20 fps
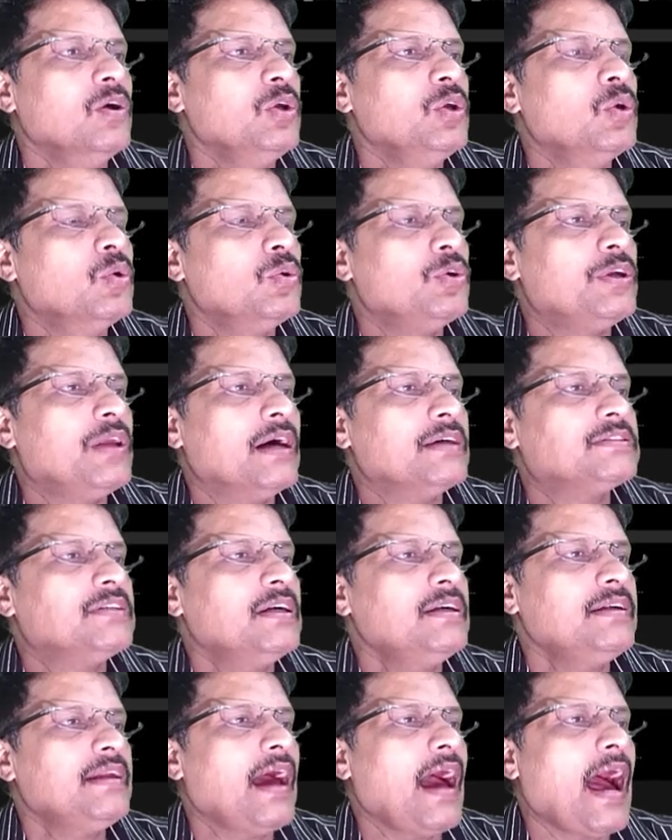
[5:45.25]
you
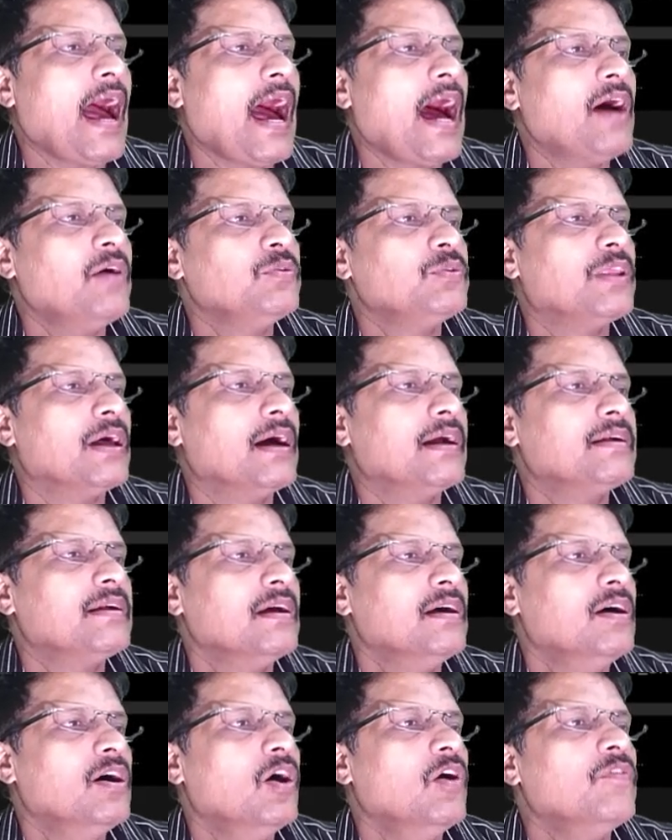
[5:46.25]
doesn't have
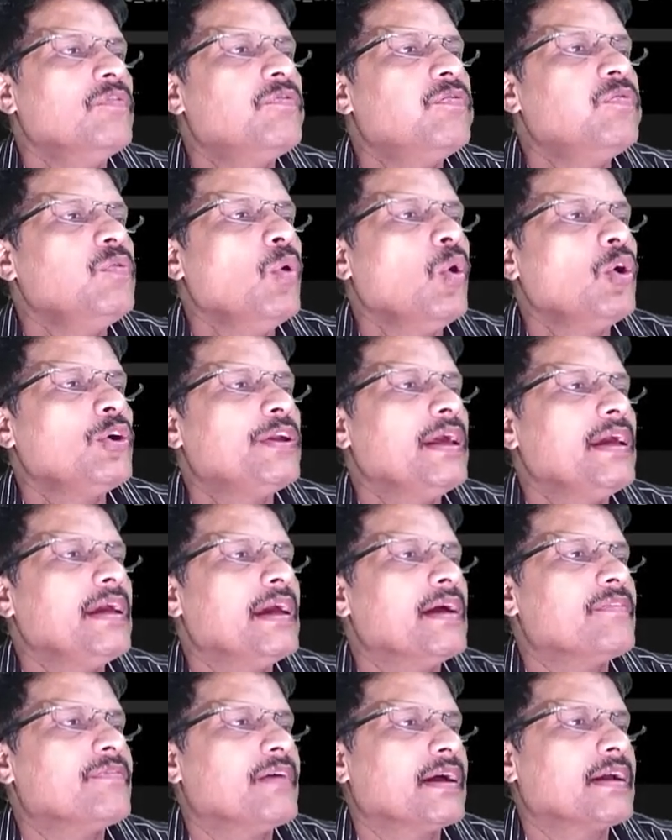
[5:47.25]
that
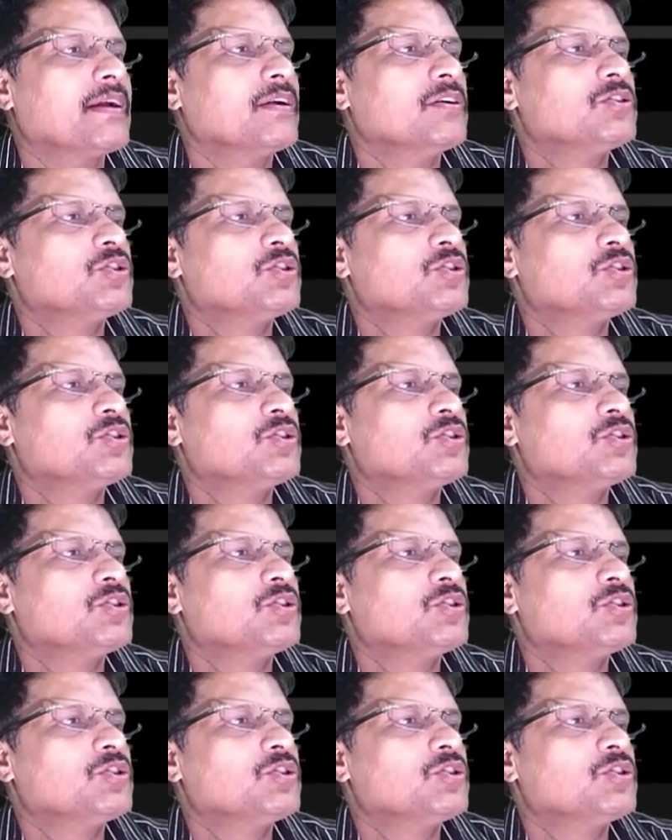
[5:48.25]
floating effect.